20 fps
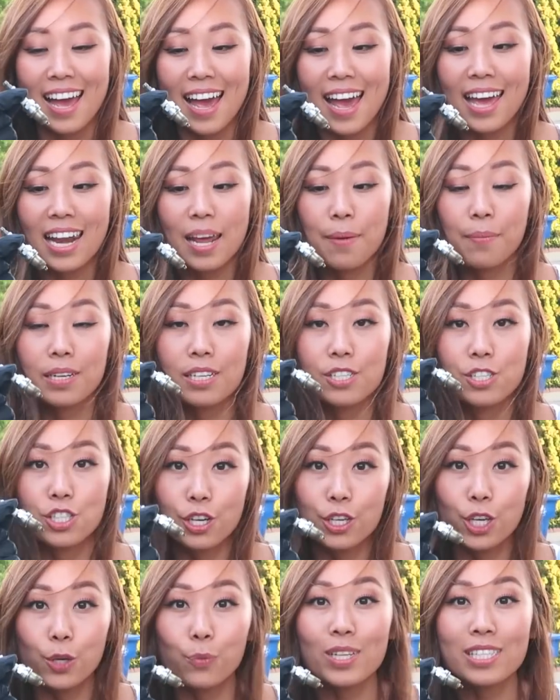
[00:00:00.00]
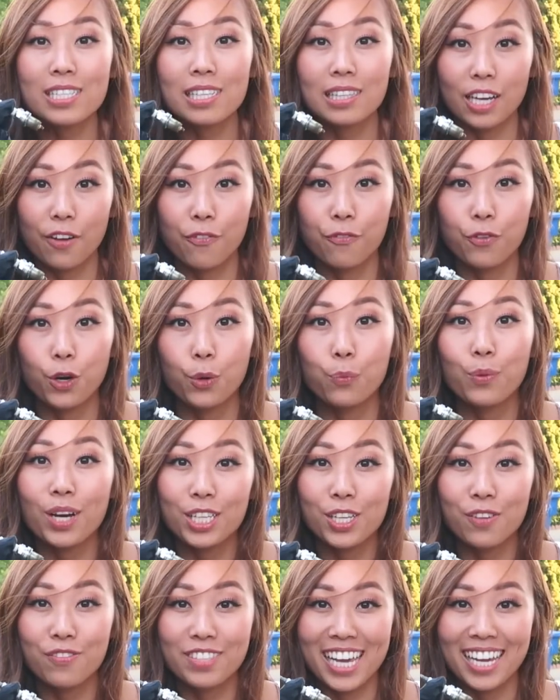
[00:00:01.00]
And I'm going to show you what to look for when
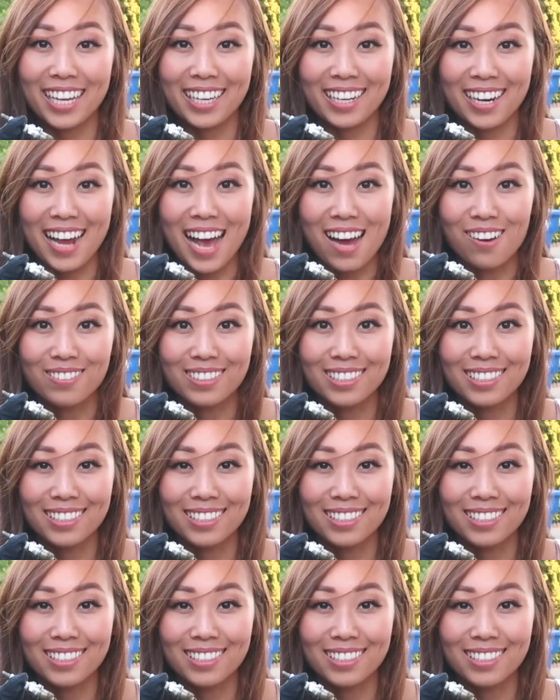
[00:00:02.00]
you've taken it out.